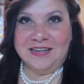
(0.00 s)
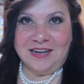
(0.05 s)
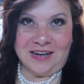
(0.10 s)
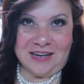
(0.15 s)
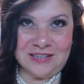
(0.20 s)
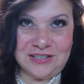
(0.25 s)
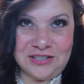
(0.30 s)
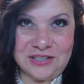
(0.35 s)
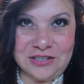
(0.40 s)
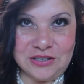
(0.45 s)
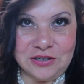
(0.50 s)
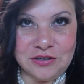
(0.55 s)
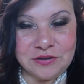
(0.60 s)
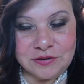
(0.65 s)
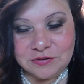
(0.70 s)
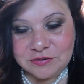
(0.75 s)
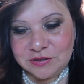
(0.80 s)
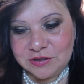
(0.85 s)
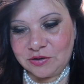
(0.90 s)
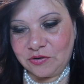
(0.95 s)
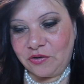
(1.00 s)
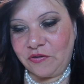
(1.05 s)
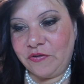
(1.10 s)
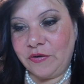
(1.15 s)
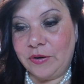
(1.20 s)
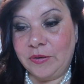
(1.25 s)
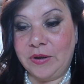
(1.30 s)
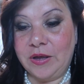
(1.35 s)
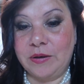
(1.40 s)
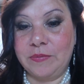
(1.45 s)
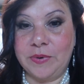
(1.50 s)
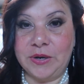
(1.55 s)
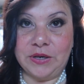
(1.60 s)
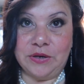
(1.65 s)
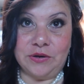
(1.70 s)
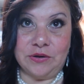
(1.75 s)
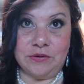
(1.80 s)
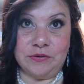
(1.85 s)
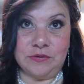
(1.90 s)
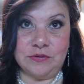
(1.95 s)
Got you. So if
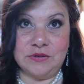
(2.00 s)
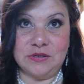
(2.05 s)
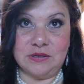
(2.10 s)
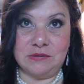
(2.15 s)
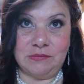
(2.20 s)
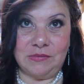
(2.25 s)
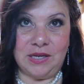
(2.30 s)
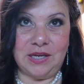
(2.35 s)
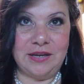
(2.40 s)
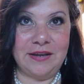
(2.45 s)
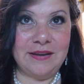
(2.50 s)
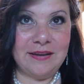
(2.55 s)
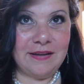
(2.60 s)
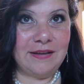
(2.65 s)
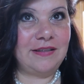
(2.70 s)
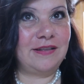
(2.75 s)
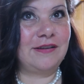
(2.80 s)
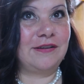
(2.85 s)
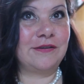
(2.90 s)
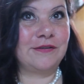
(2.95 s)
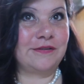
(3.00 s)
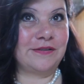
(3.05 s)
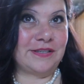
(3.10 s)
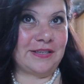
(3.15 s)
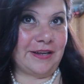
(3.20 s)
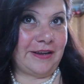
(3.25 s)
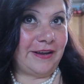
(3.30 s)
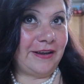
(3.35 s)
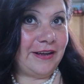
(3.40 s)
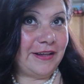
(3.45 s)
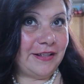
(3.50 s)
anybody knows me, knows that